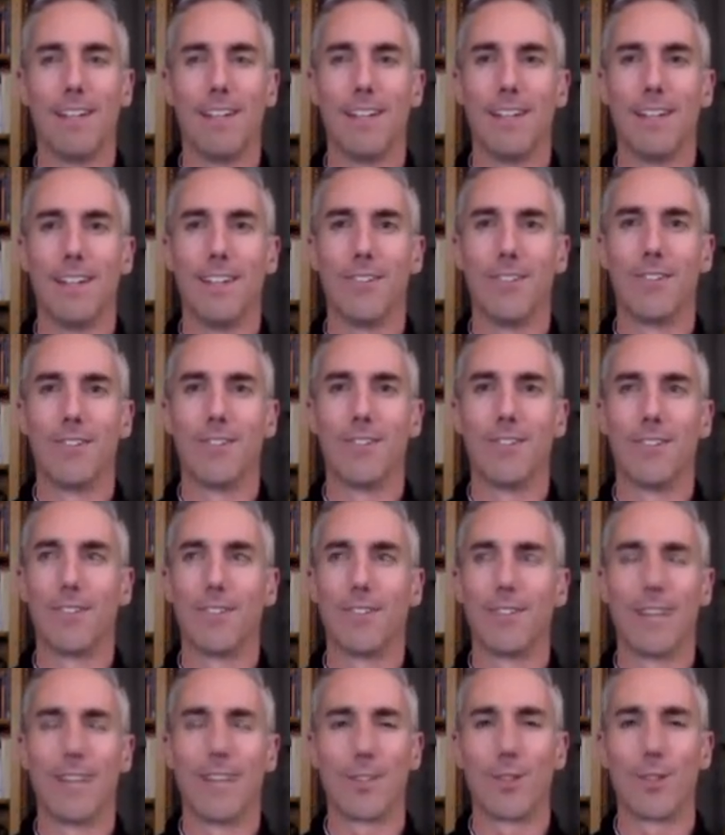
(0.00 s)
And there's
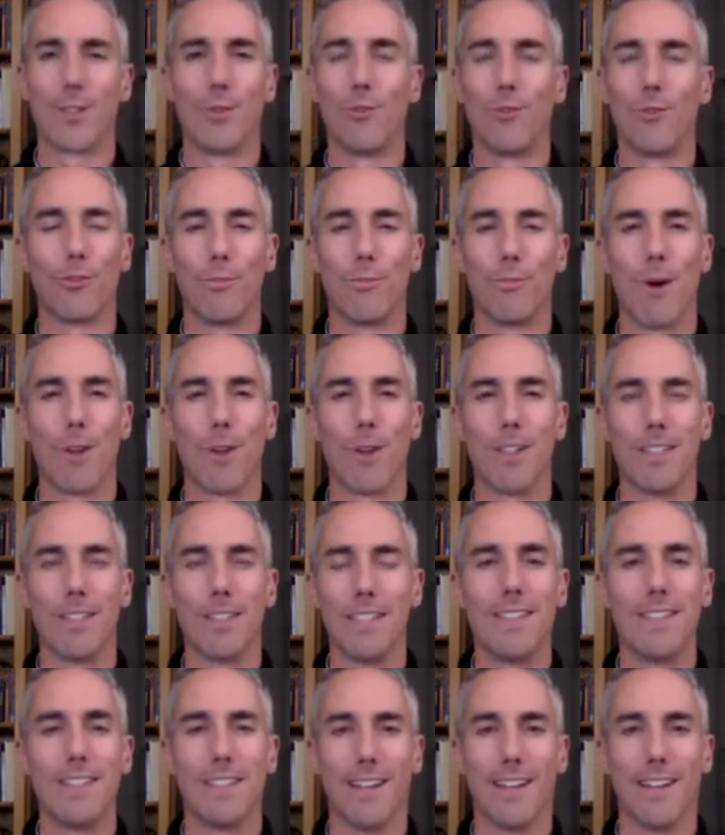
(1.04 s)
that's not too small a
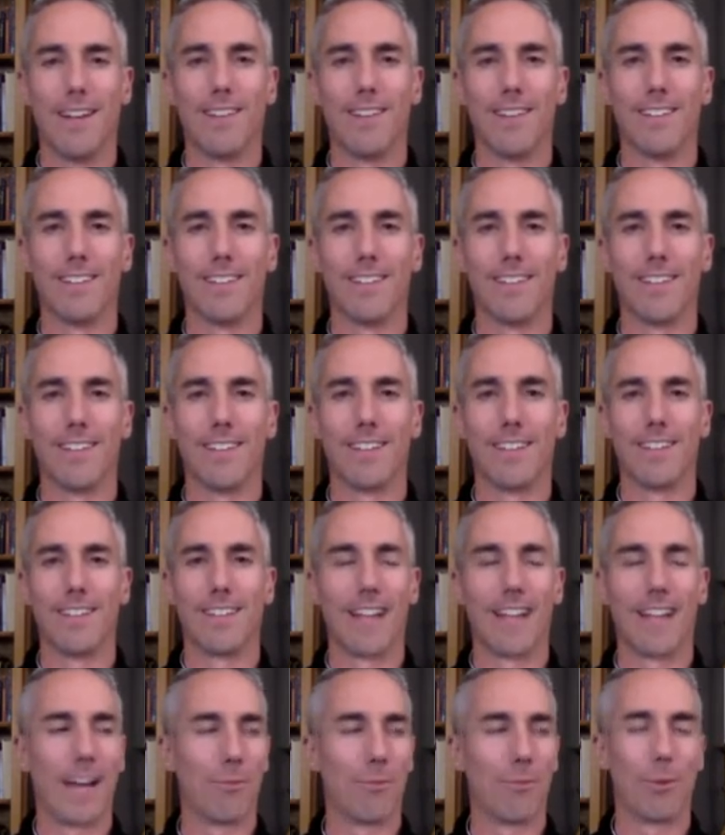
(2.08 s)
detail that that
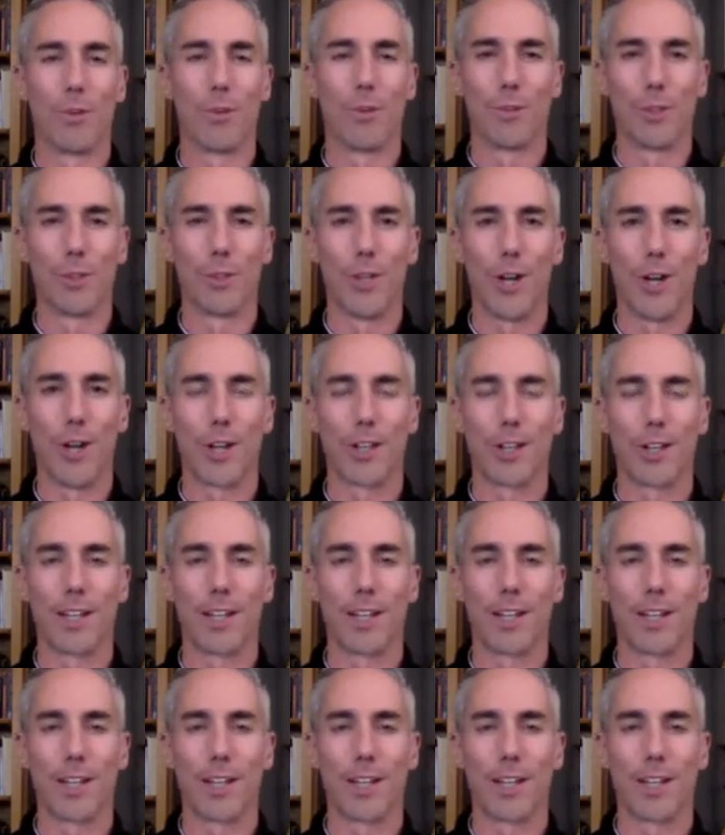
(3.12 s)
God would overlook.